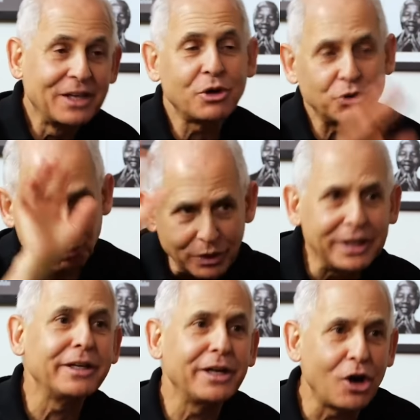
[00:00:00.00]
So it's
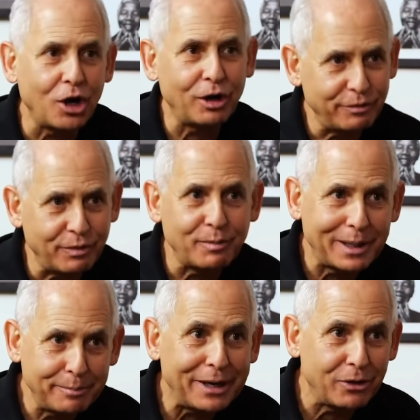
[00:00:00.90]
really hard for
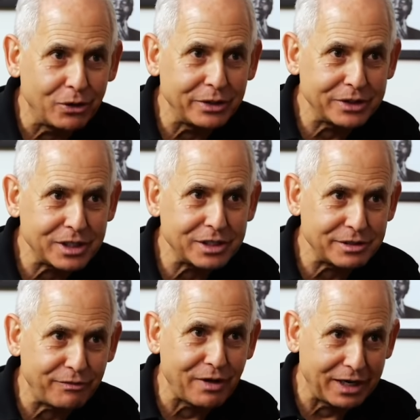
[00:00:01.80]
my paranoid
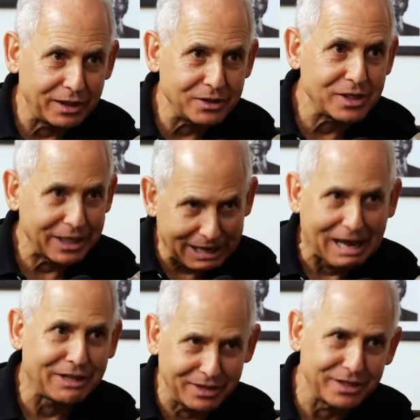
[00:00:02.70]
schizophrenics to
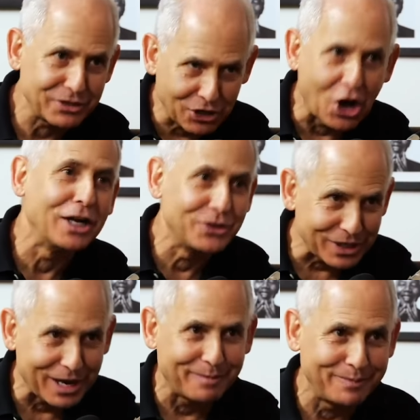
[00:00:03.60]
get this
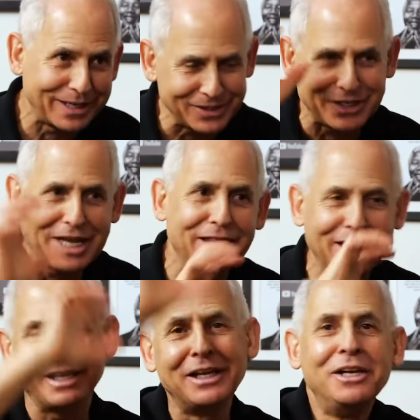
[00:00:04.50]
concept because they think